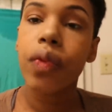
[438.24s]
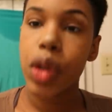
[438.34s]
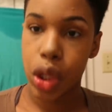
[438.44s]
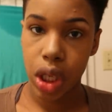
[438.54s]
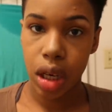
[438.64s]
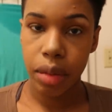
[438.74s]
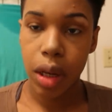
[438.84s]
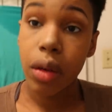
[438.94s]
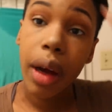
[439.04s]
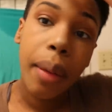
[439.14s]
it's gonna be
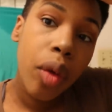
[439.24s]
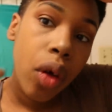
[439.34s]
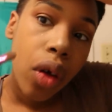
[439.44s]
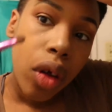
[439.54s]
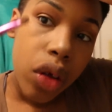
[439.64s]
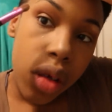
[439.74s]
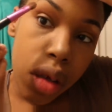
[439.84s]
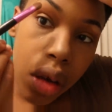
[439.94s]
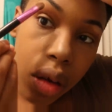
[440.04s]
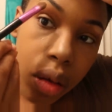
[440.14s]
okay.
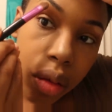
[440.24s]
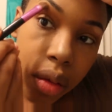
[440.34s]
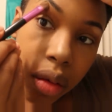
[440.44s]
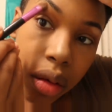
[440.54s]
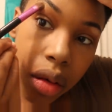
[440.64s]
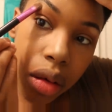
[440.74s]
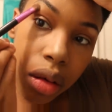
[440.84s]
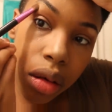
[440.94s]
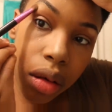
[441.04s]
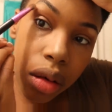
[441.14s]
So
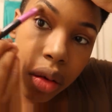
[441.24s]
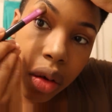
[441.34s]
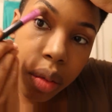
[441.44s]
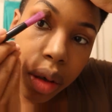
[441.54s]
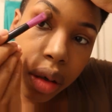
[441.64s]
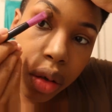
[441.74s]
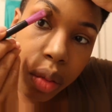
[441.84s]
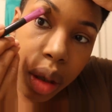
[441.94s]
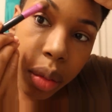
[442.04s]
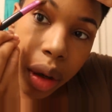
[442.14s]
go up here and do
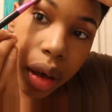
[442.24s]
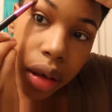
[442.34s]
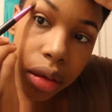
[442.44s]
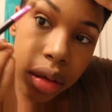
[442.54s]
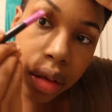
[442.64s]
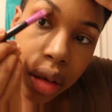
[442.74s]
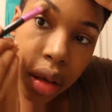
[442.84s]
my brows,